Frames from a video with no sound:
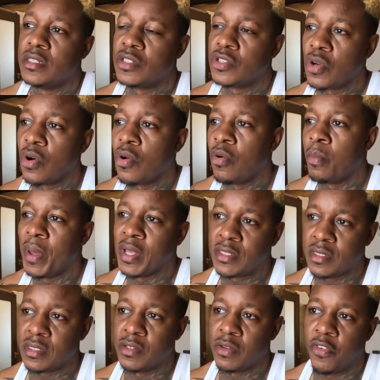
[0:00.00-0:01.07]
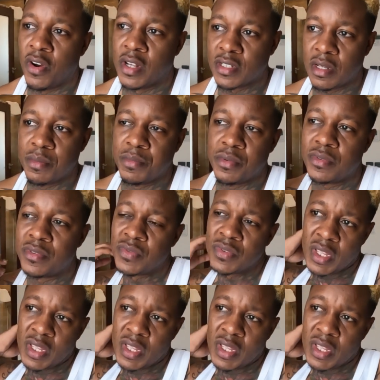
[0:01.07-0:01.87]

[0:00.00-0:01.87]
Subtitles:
So for example,